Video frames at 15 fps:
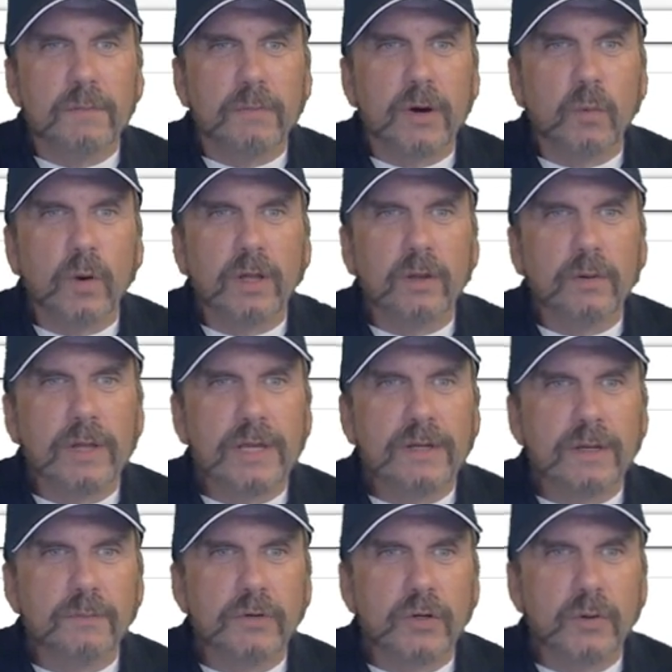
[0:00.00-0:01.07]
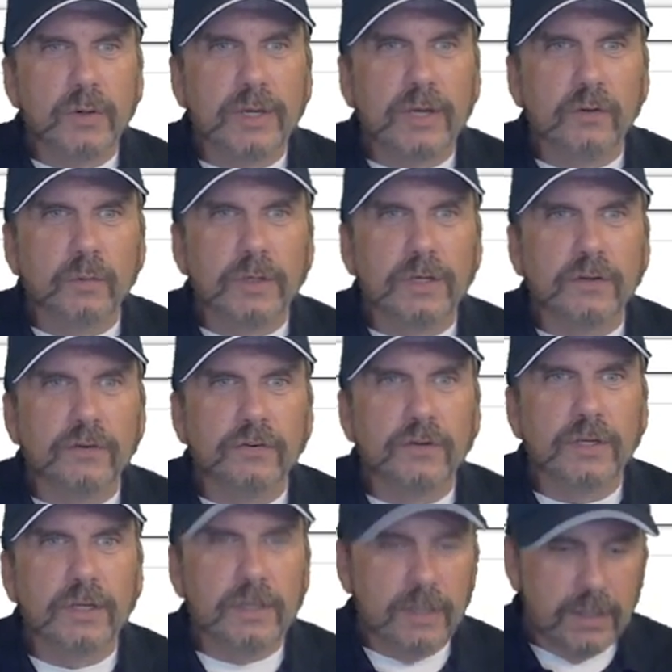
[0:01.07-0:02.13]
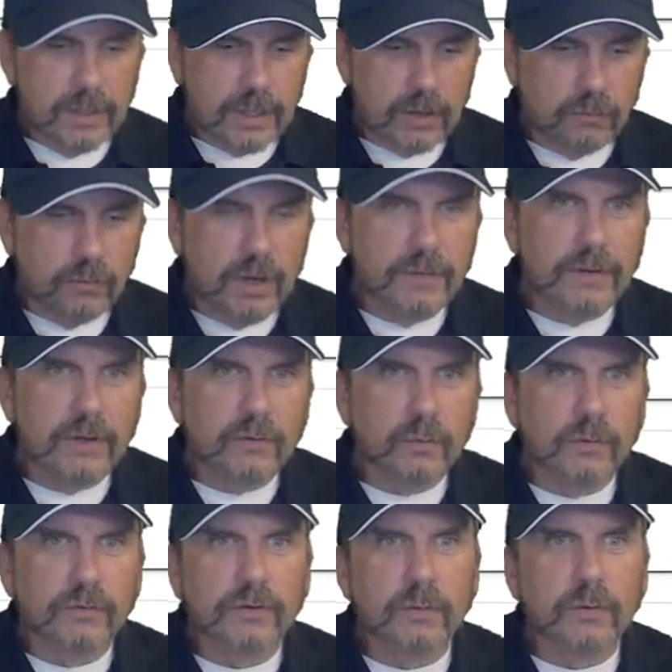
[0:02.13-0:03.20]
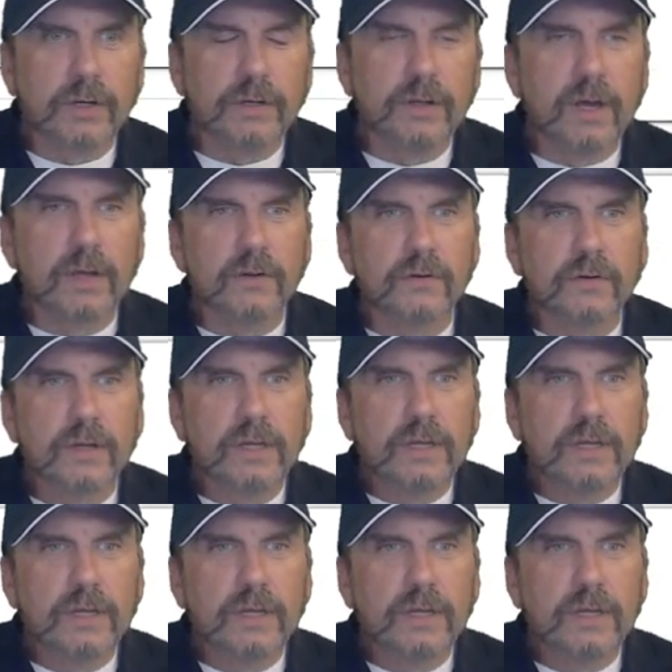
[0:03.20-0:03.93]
But what we'll end up doing, as we can see, I'll run this and we'll see what it does,